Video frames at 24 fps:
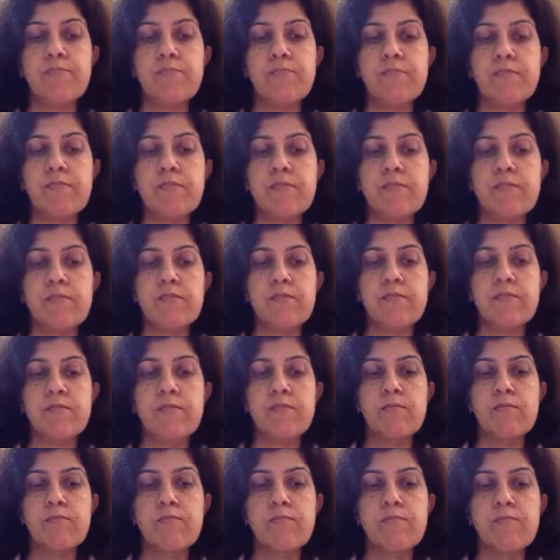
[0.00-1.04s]

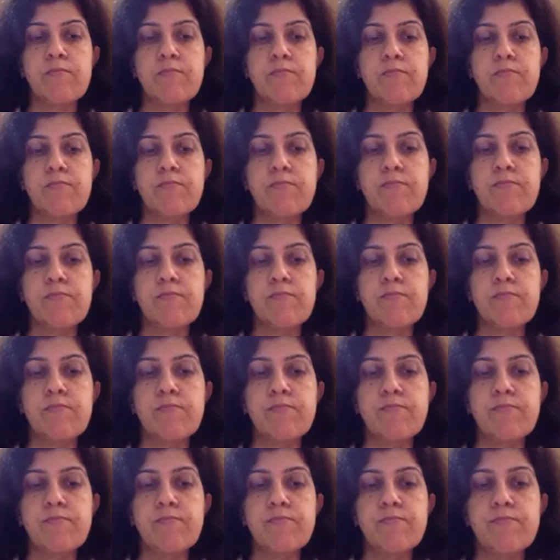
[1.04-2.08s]

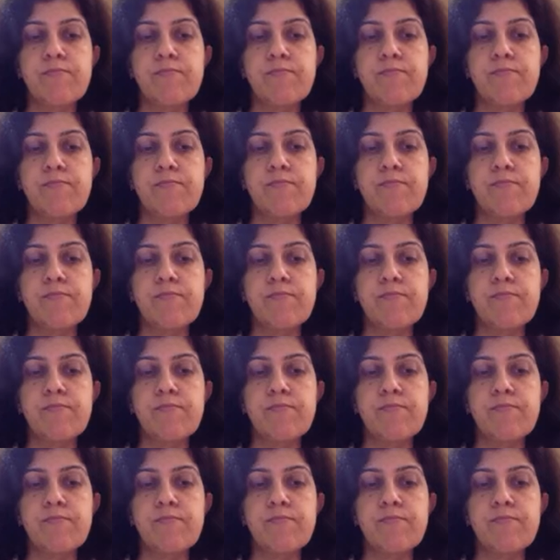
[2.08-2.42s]
(no one is talking)